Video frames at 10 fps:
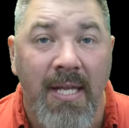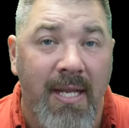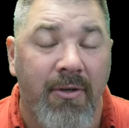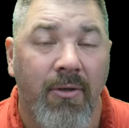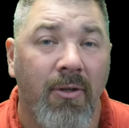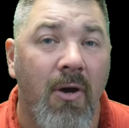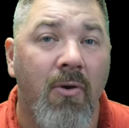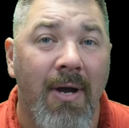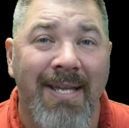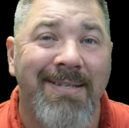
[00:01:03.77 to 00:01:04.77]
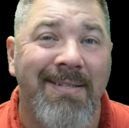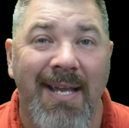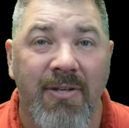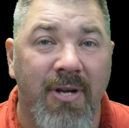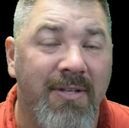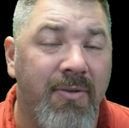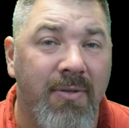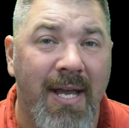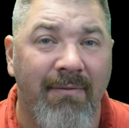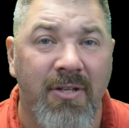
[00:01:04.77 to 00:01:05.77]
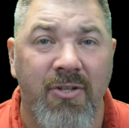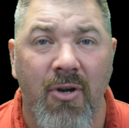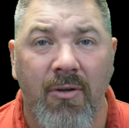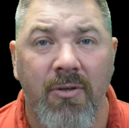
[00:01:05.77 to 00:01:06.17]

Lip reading: Now, your local SSI dry suit diving instructor